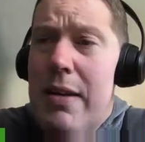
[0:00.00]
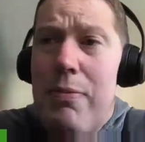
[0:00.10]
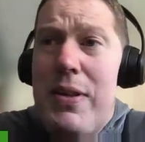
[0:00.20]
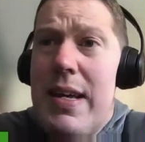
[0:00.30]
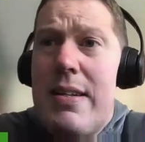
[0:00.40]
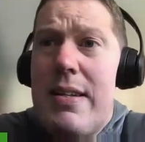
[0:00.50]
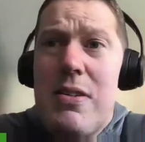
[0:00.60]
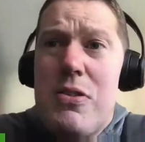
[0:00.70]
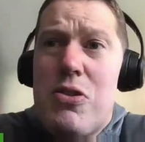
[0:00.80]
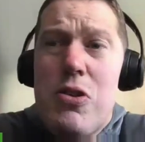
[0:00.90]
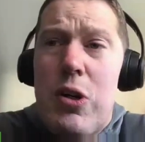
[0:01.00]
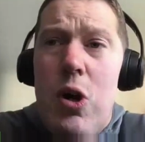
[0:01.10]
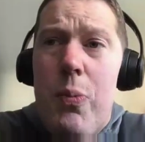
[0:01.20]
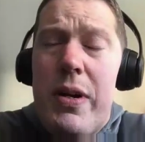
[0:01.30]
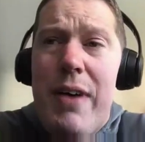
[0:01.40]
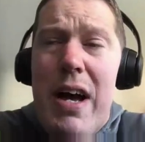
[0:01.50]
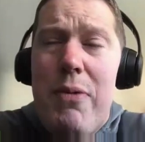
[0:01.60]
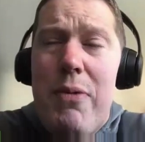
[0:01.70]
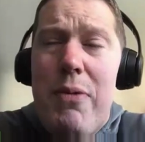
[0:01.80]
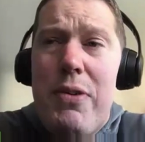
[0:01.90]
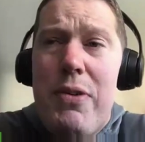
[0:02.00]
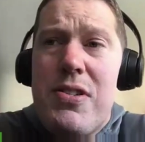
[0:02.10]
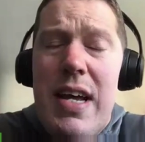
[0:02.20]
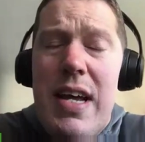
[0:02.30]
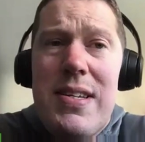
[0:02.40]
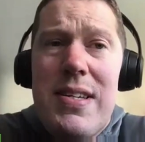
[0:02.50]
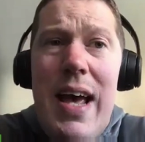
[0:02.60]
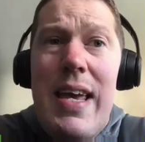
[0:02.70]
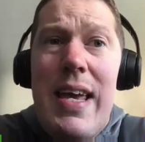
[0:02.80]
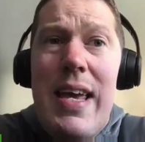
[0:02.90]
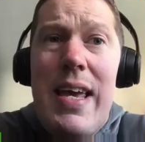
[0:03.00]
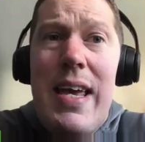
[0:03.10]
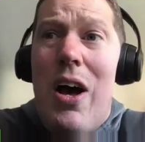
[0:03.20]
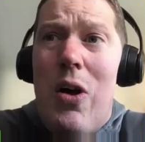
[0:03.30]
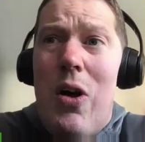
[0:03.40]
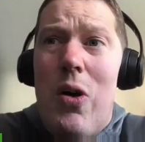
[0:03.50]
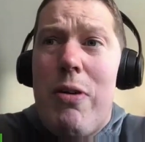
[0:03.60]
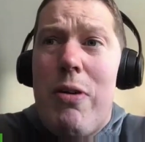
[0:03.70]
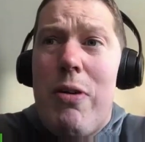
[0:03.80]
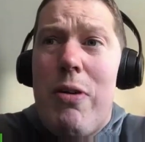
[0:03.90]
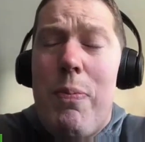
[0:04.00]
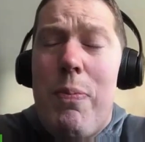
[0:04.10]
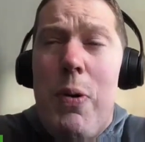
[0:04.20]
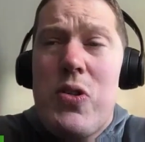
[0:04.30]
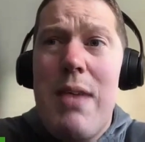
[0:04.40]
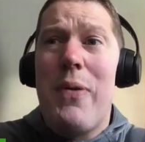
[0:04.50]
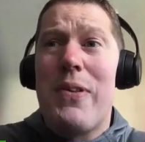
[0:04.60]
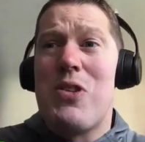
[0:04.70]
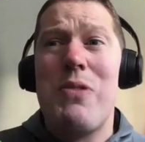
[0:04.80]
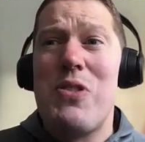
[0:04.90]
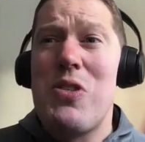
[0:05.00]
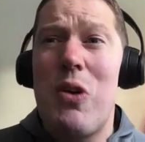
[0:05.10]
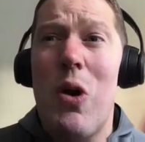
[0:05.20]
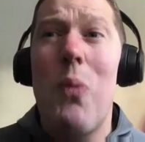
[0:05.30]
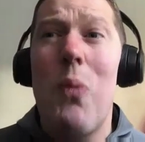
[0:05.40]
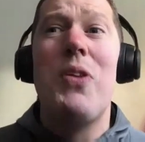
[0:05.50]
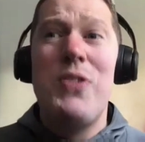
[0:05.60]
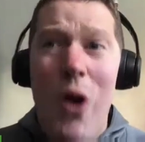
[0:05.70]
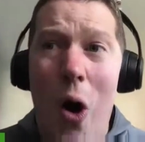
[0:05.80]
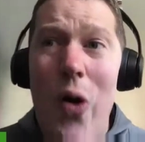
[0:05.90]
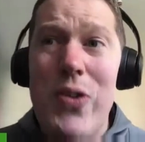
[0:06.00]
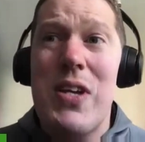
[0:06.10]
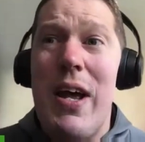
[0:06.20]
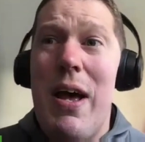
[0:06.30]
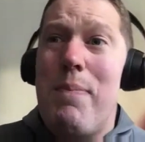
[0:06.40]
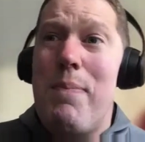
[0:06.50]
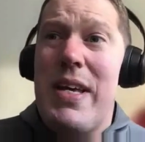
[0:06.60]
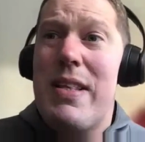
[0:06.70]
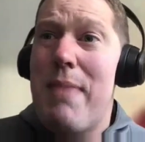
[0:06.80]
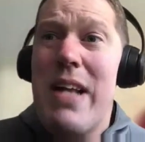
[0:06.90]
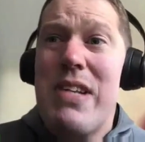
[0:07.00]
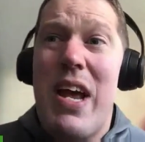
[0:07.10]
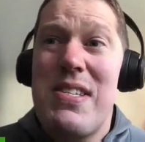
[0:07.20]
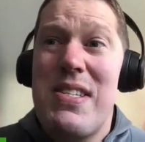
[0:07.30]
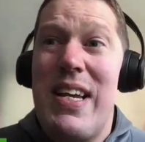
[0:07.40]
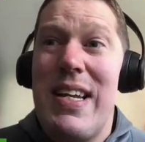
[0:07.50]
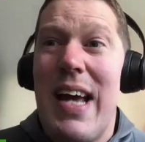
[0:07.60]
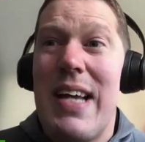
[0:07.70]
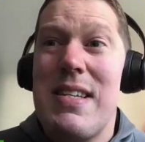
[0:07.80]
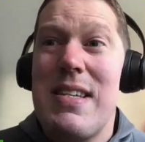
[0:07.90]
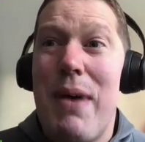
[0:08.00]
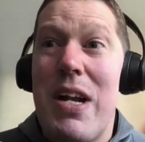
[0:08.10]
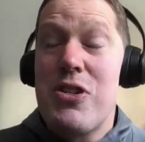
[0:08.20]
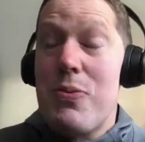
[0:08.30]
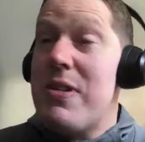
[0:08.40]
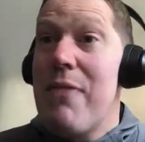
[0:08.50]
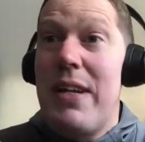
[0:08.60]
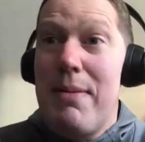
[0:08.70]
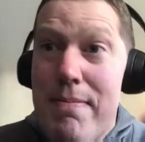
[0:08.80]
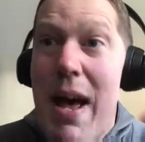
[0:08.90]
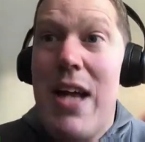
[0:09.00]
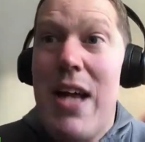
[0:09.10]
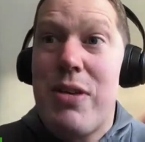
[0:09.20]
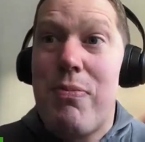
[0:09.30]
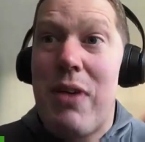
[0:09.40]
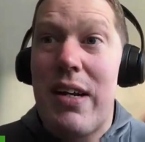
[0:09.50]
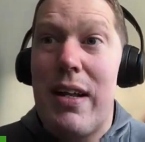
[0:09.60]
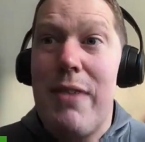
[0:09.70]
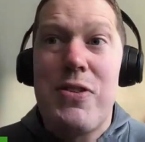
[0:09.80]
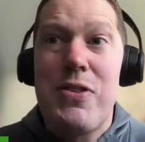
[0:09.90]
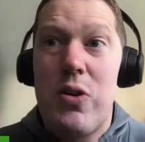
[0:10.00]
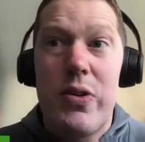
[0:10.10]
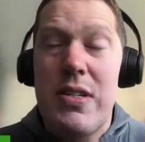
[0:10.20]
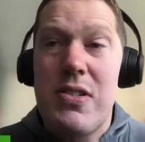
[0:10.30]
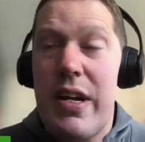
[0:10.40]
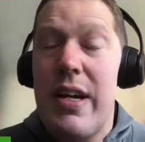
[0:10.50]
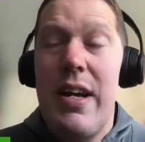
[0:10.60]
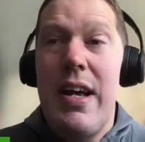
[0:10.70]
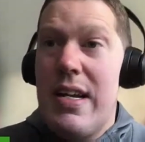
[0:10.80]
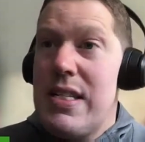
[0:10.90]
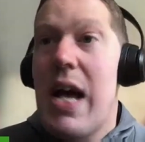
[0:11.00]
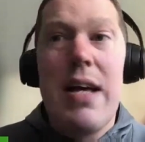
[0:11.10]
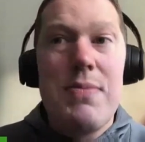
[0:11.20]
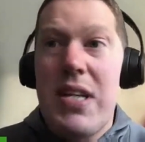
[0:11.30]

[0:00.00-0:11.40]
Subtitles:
within a couple of hours yesterday, all the reports came out that Thomas Tuchel will not be the Manchester United manager. So we definitely met Jim Radcliffe, as according to